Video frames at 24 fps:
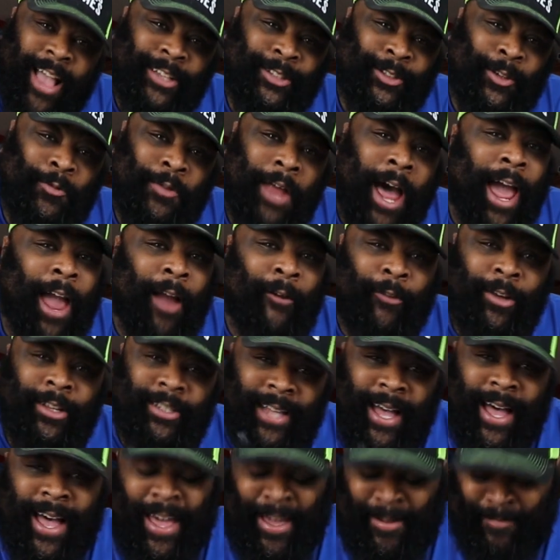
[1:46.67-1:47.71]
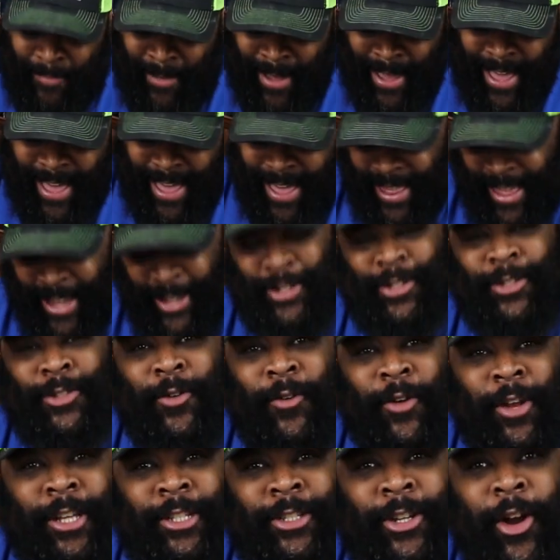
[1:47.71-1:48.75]
So not every time that you're
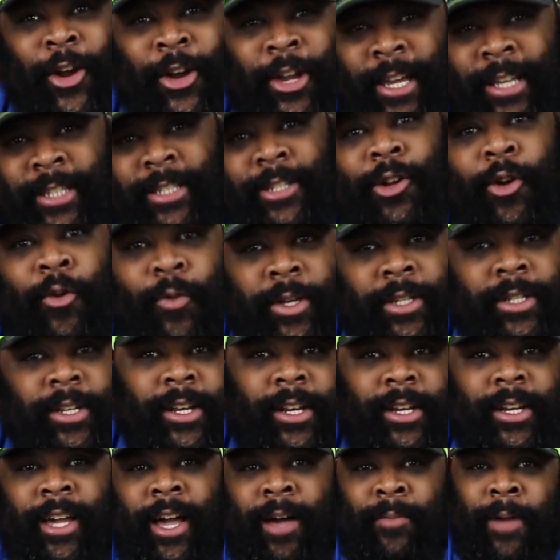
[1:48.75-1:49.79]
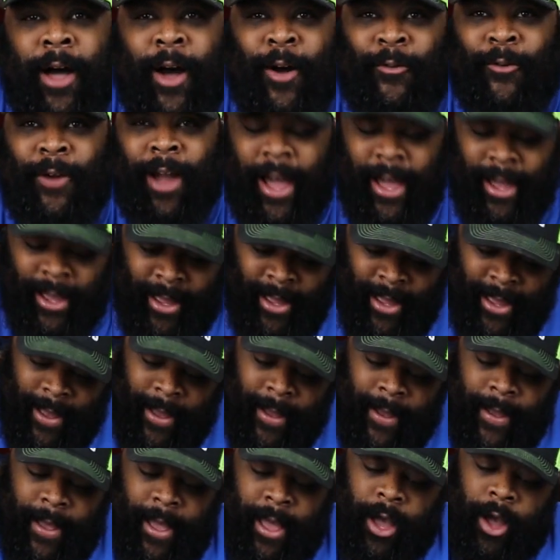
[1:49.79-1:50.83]
doing a turkey is it always gonna come out right.
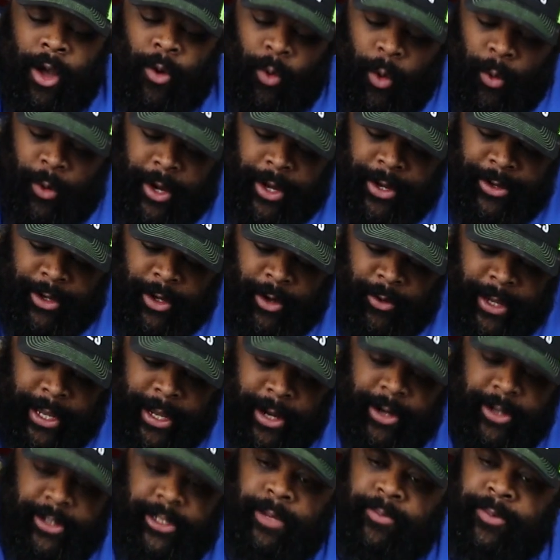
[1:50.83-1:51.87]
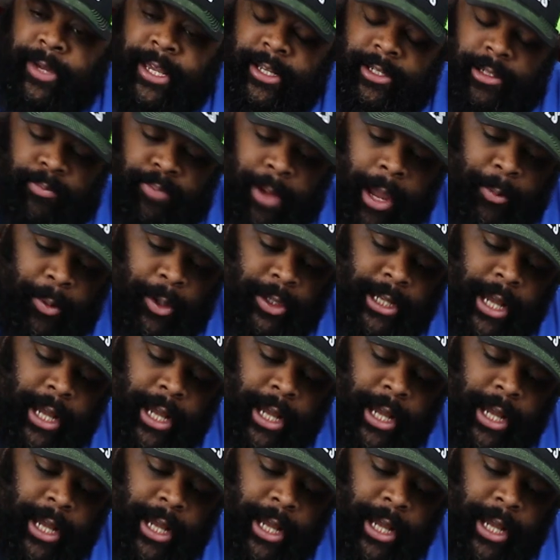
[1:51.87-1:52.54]
What we're gonna do here is I'm gonna get some paper